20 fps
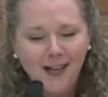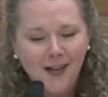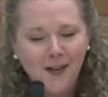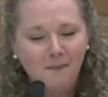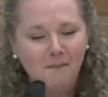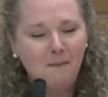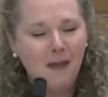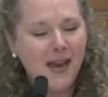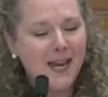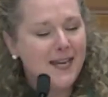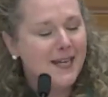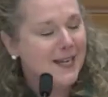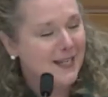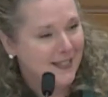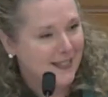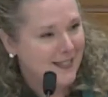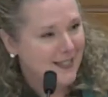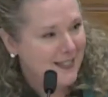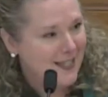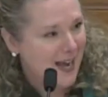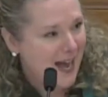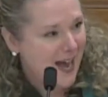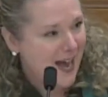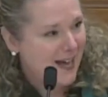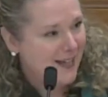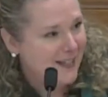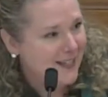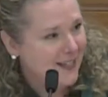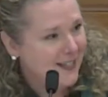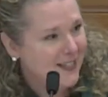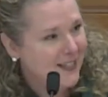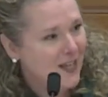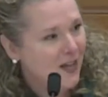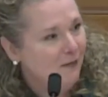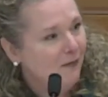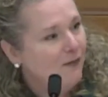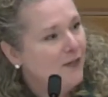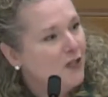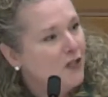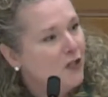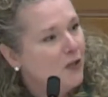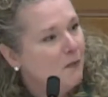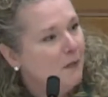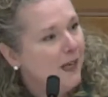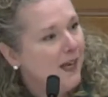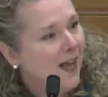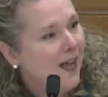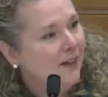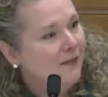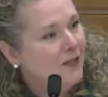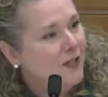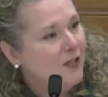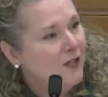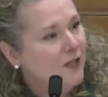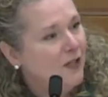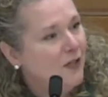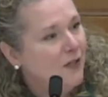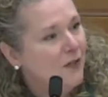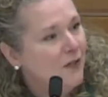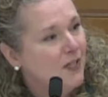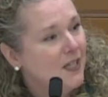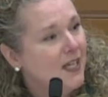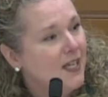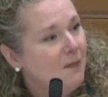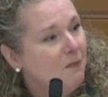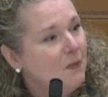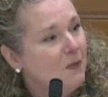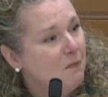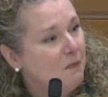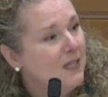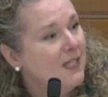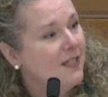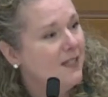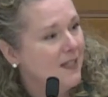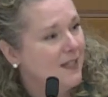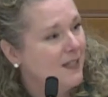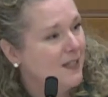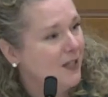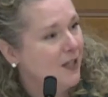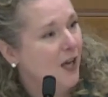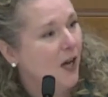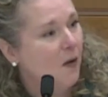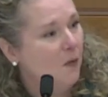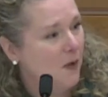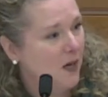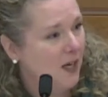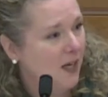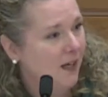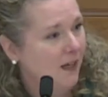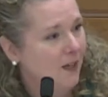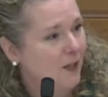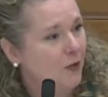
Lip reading: maintenance tasks that fishermen have to do to keep the business going.